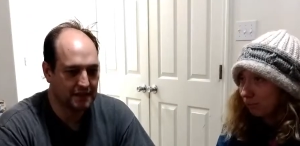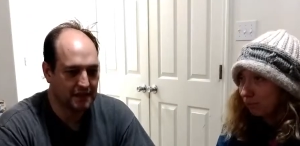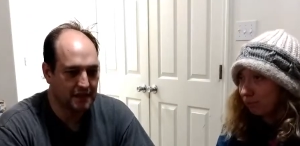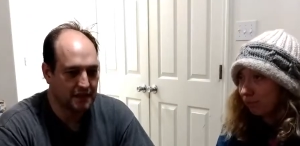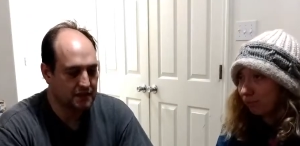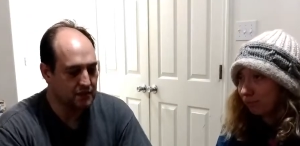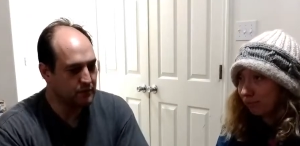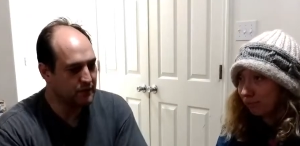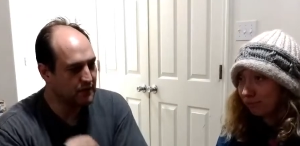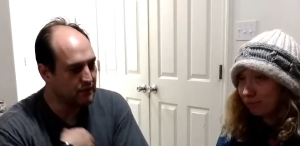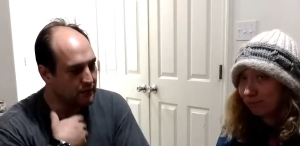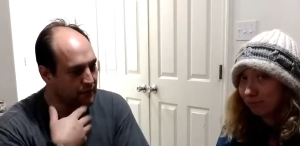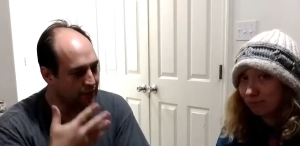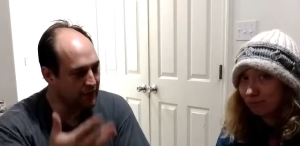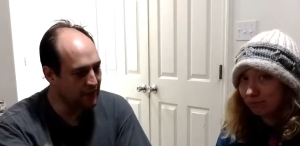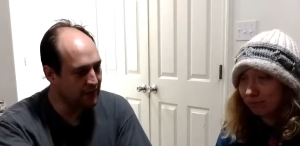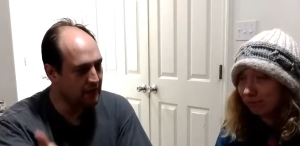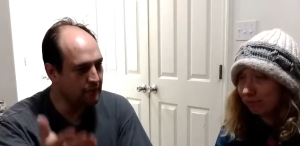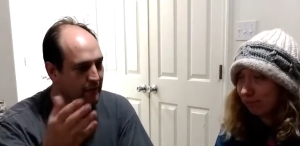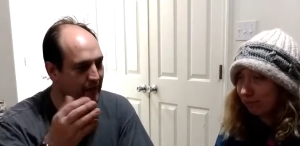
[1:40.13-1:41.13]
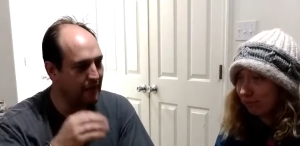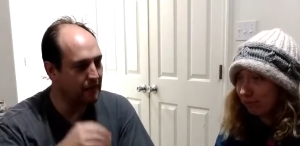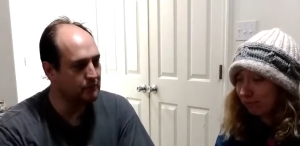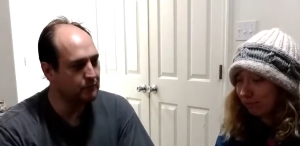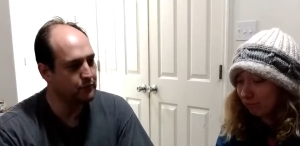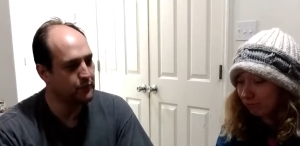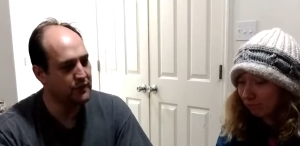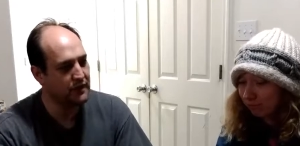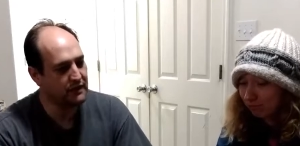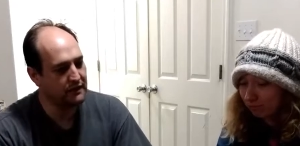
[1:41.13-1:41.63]
Speaker 1: So when you think
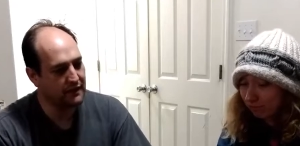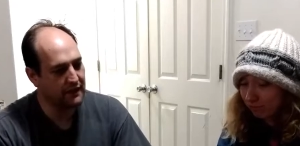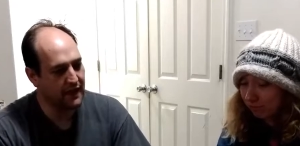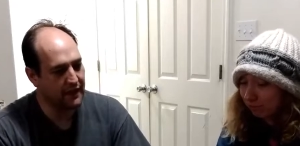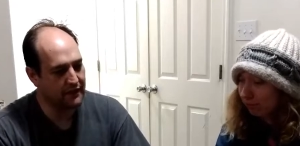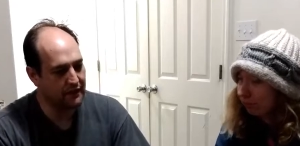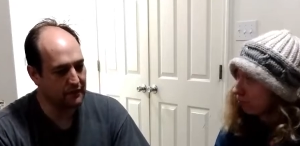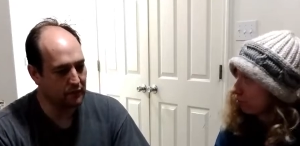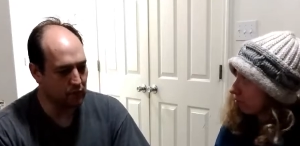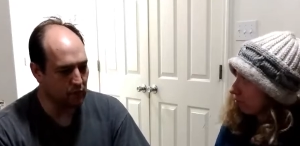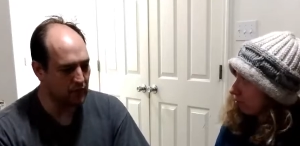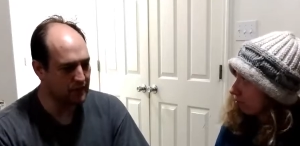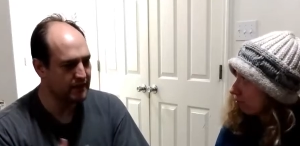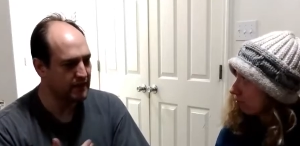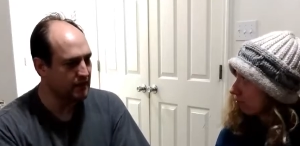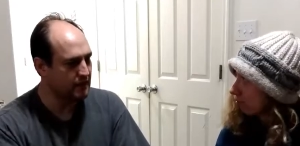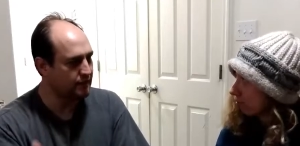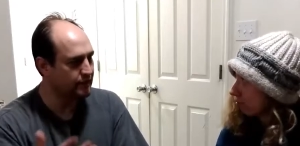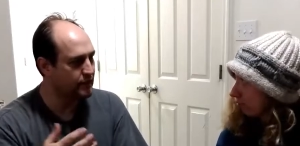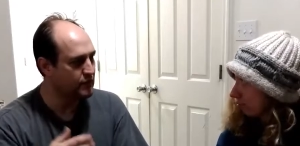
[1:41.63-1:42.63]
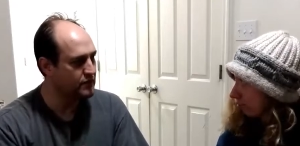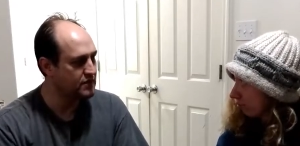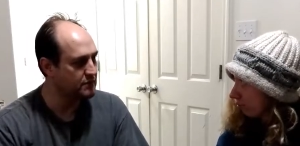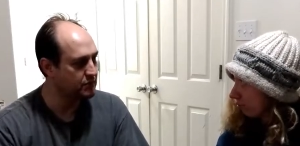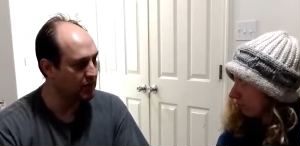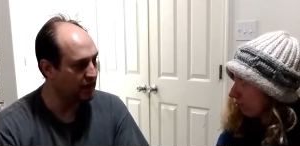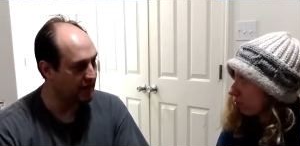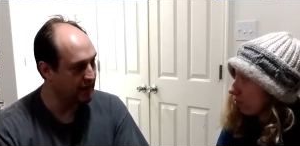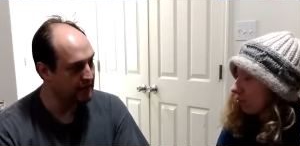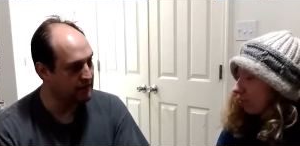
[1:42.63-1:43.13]
about putting together a one-year food
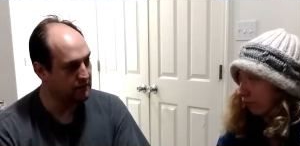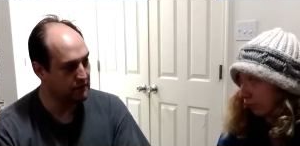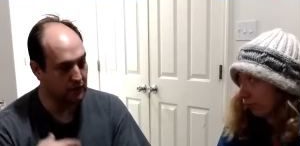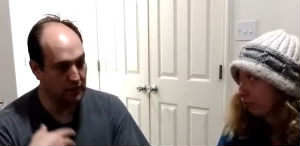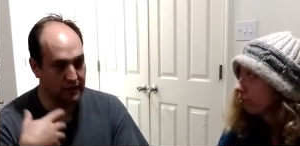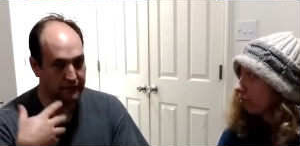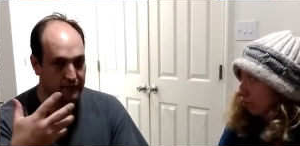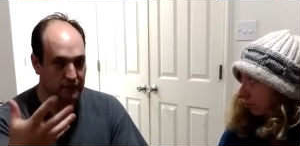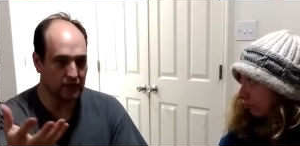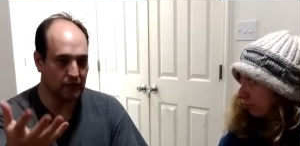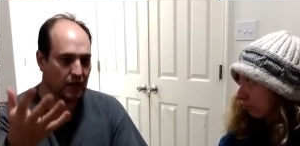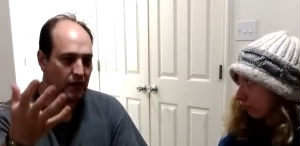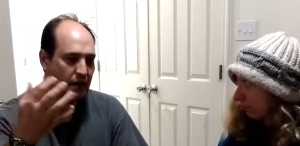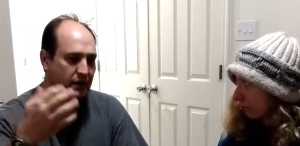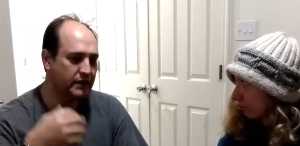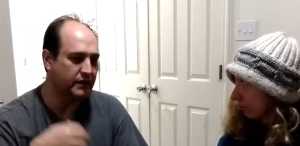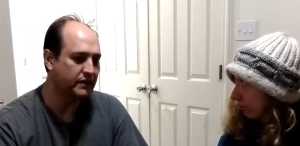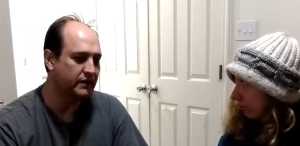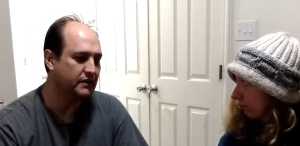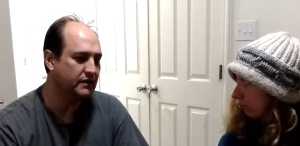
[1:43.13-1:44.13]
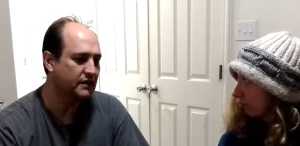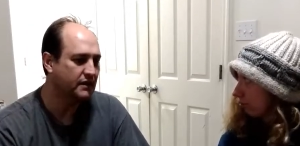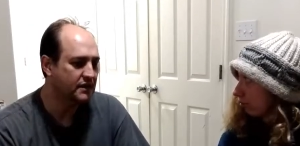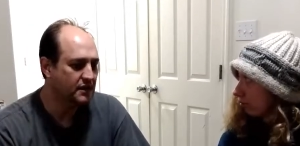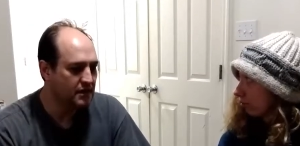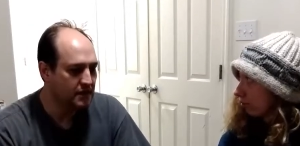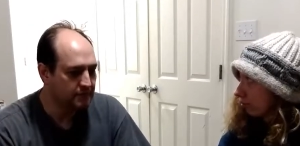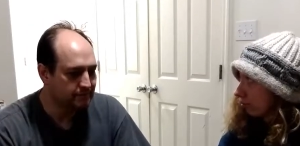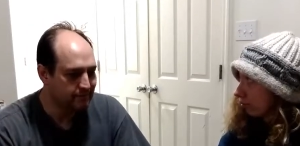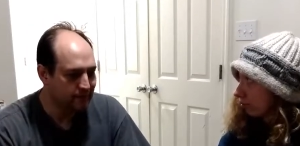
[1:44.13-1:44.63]
supply, or even longer,
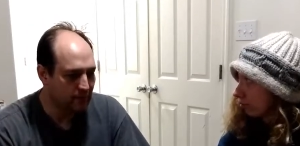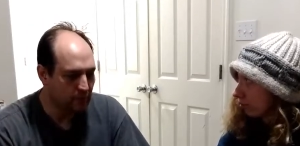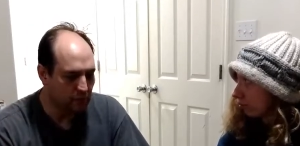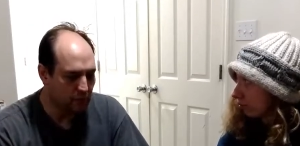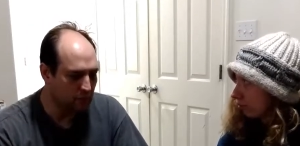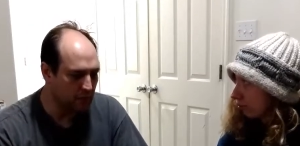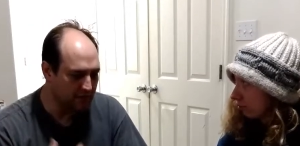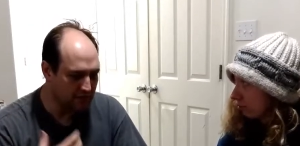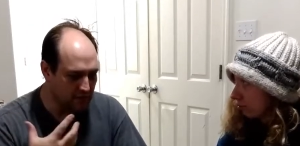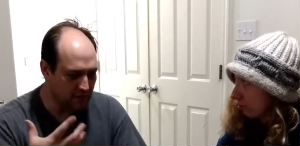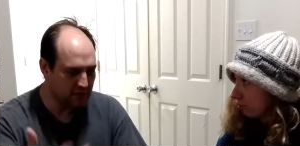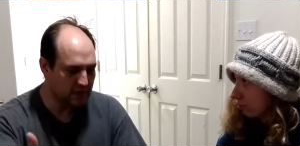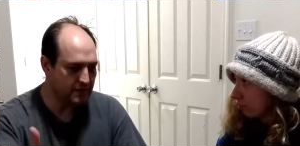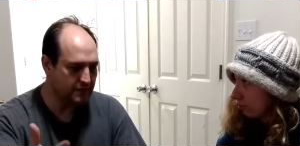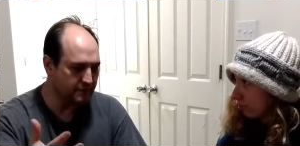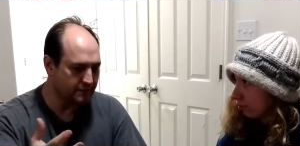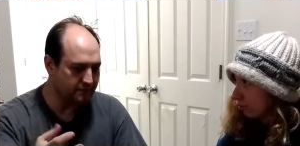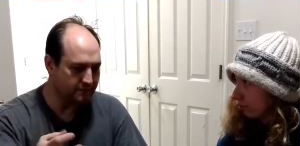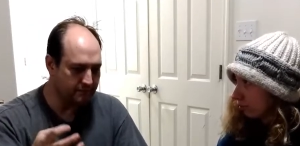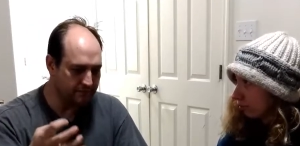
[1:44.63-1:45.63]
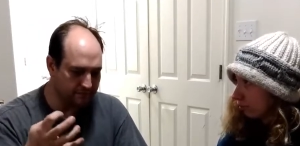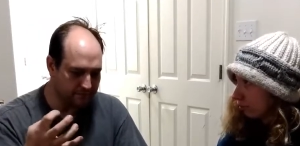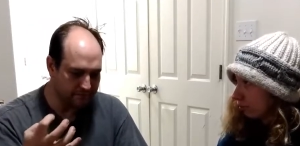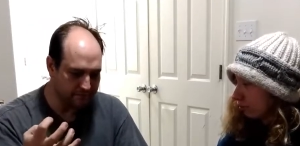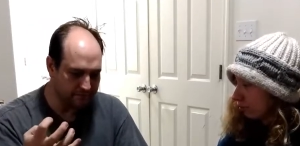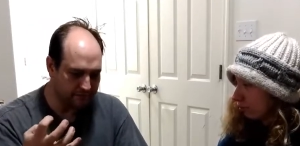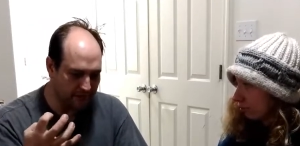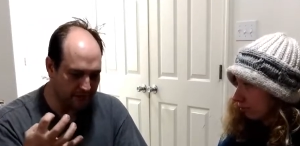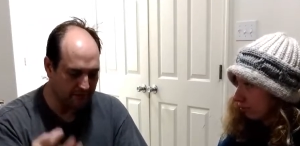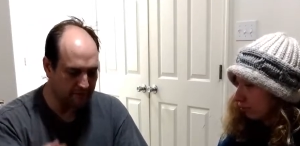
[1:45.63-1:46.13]
what sort of
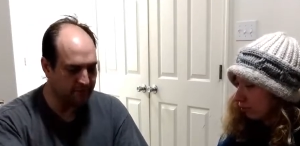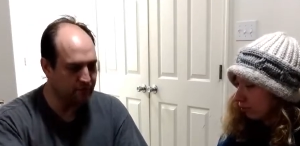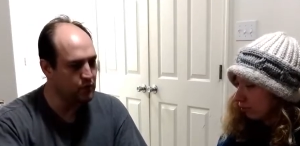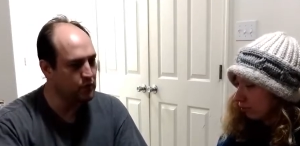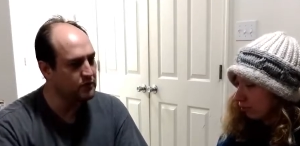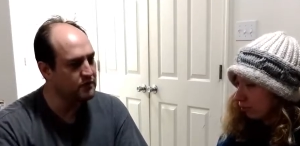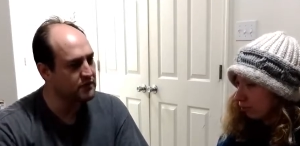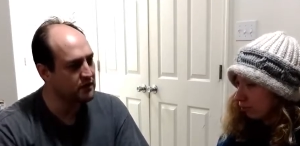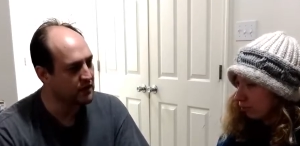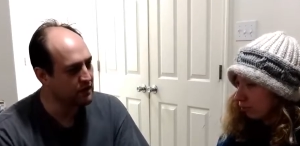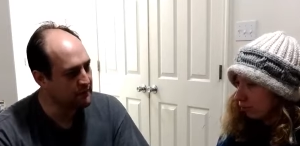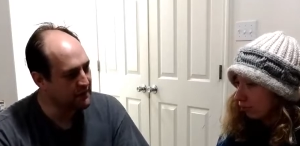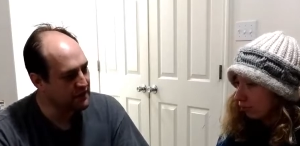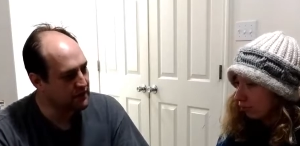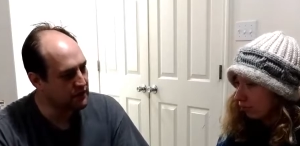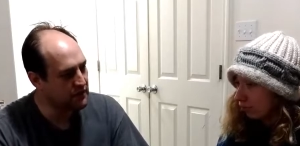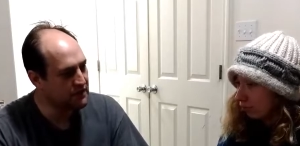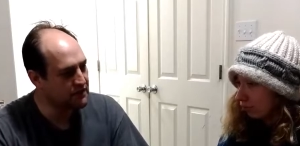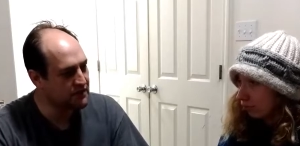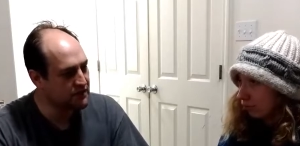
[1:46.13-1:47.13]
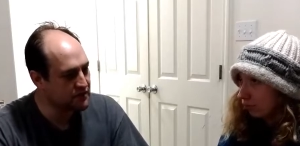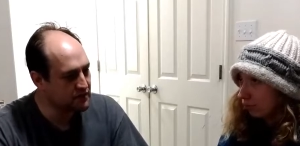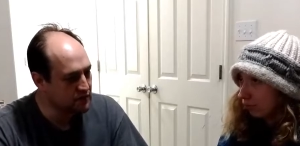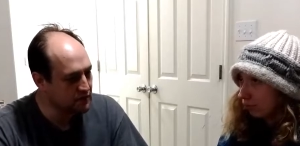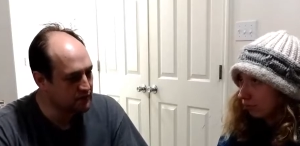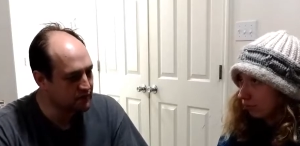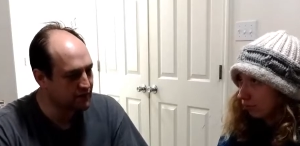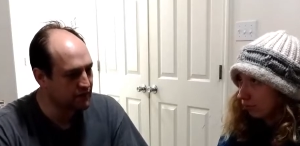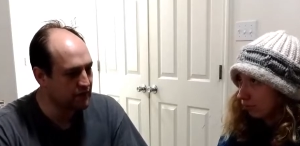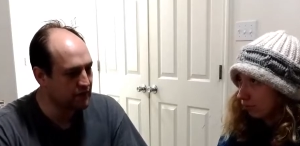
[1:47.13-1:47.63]
foods are going to be good
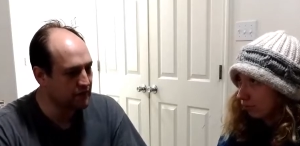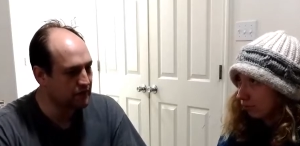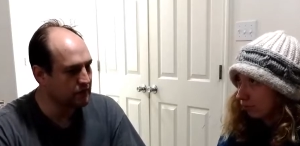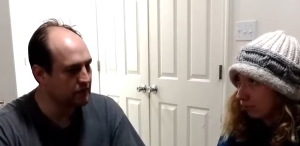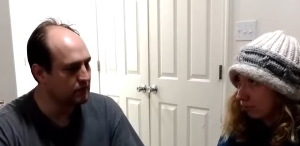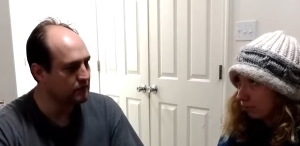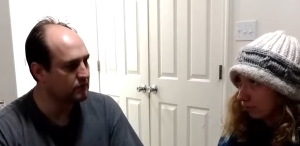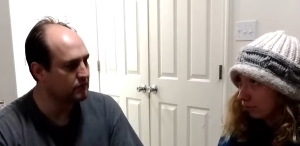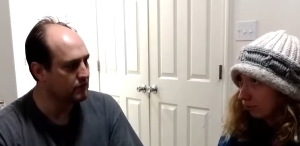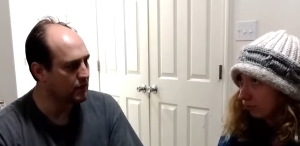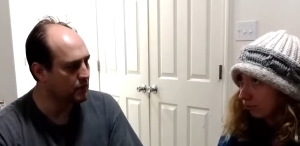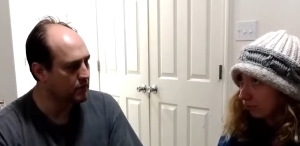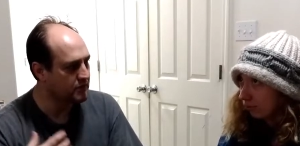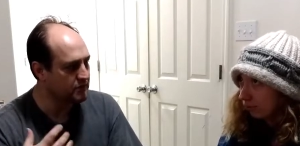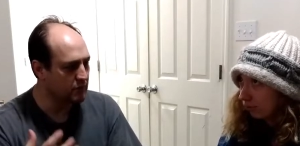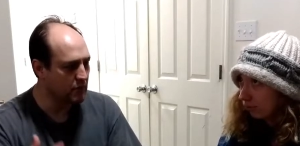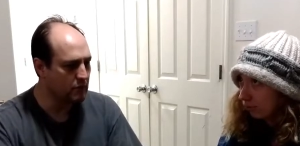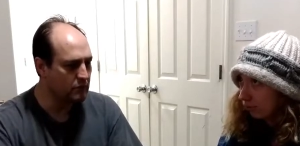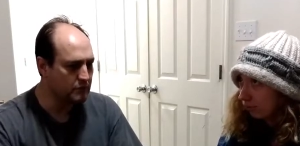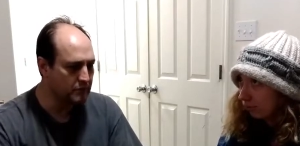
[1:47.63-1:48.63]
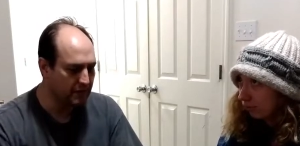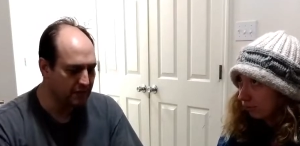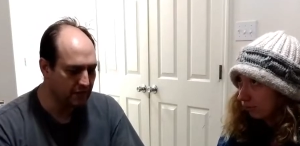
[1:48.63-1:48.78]
suit for you? What would, what would